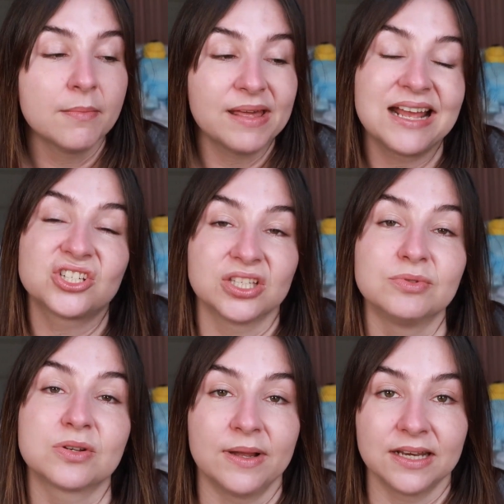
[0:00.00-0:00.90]
But actually, it
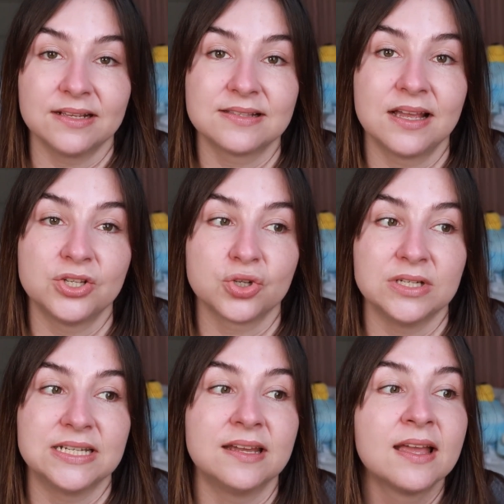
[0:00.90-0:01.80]
was quite nice. I
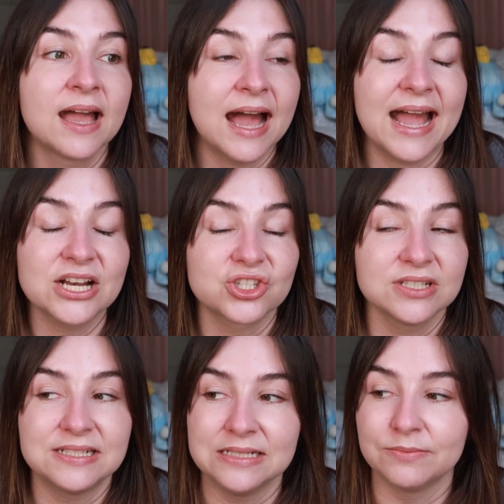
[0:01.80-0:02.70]
enjoyed it. I
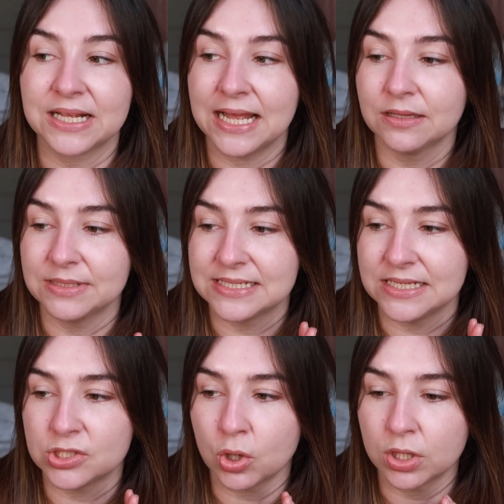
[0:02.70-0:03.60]
actually seen Mikaela
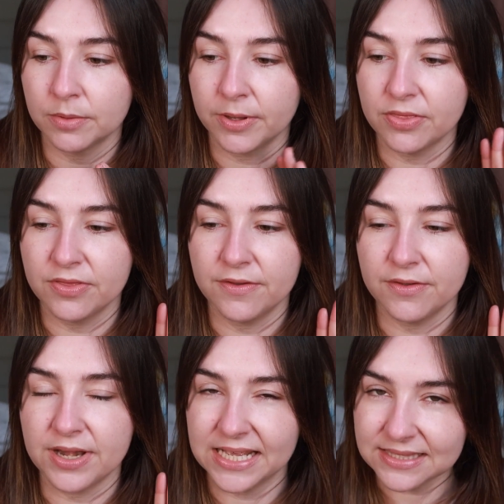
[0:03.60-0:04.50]
McDade talking about
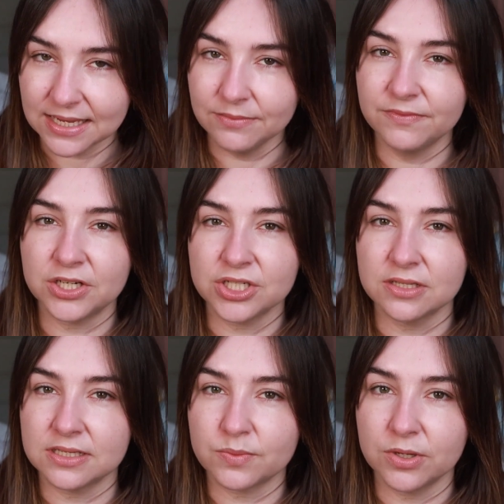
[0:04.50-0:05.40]
the nighttime version
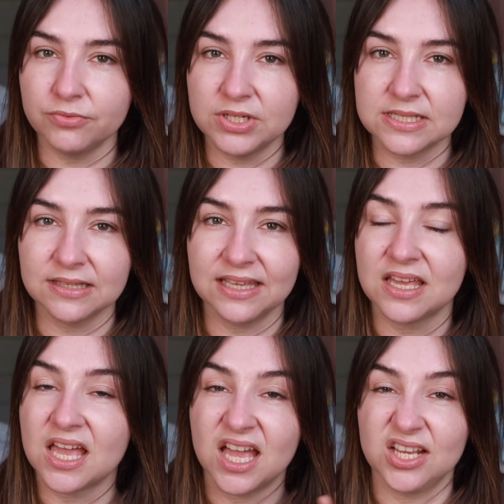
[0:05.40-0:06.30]
of this one recently,